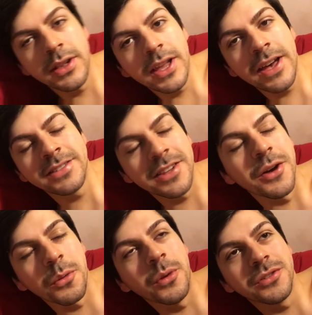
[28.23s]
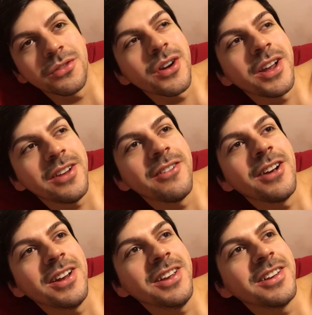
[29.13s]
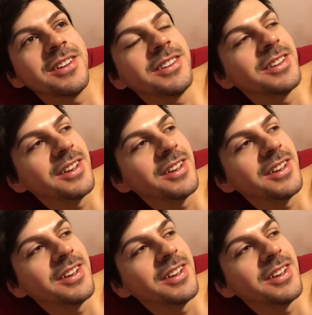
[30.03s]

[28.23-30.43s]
last night was really, really good.